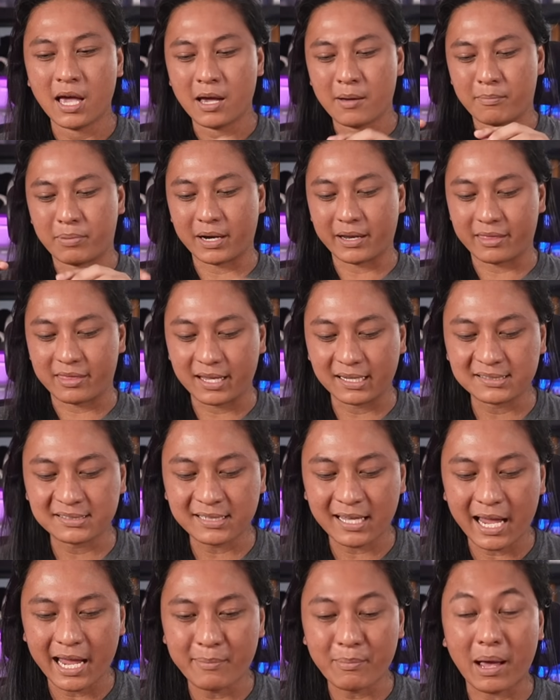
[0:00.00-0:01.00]
But this
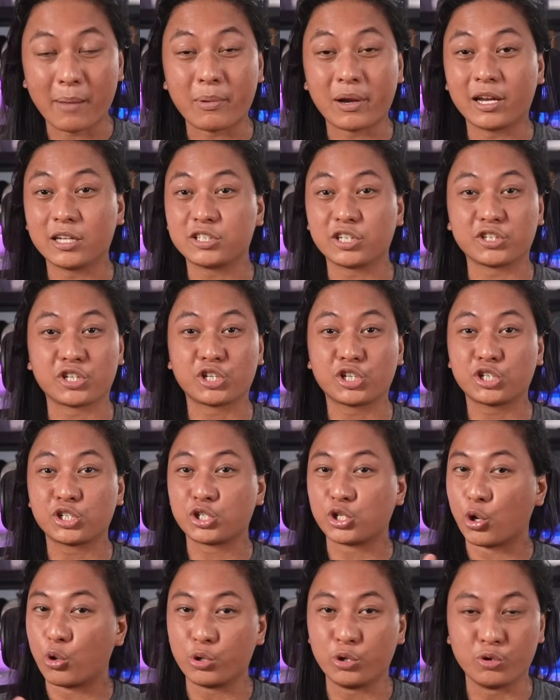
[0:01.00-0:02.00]
time, I'm gonna just
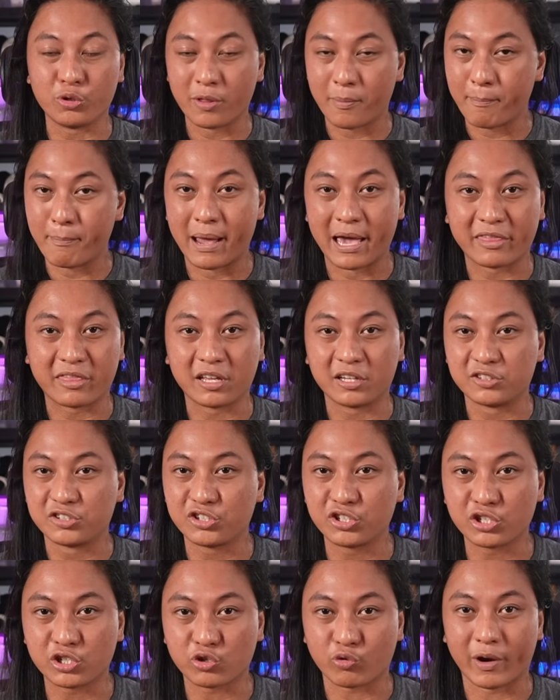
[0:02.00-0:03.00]
show you the method
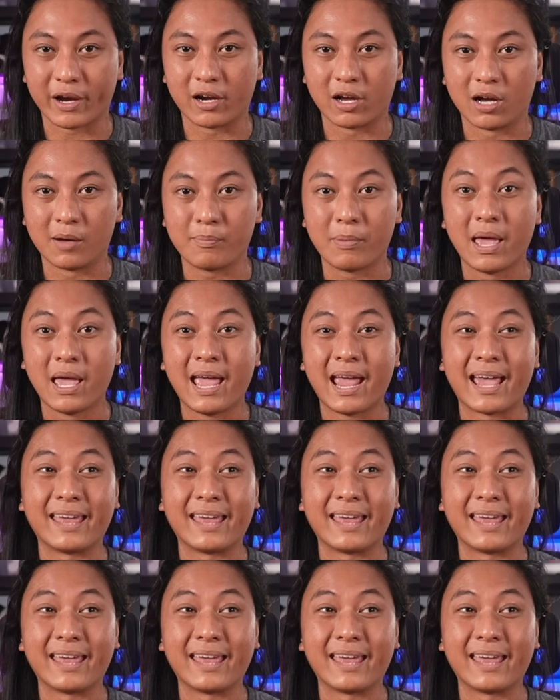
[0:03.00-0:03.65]
straight up,